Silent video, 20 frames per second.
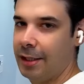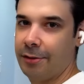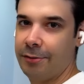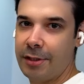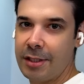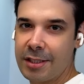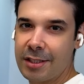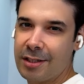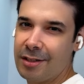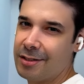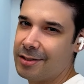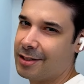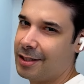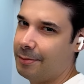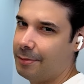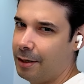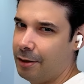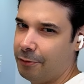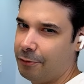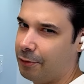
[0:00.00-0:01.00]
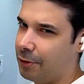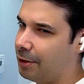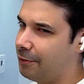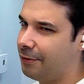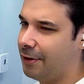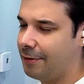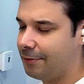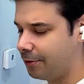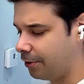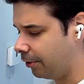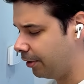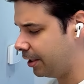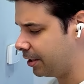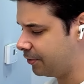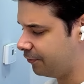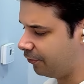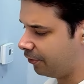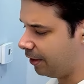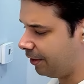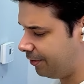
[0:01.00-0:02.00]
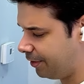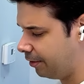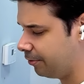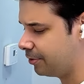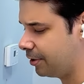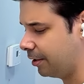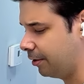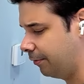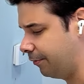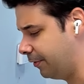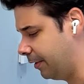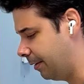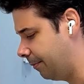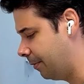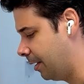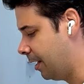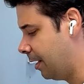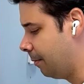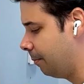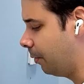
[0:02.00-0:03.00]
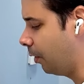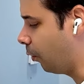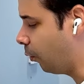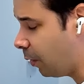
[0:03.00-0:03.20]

Now, this costs about $45 for 1,000 of them, but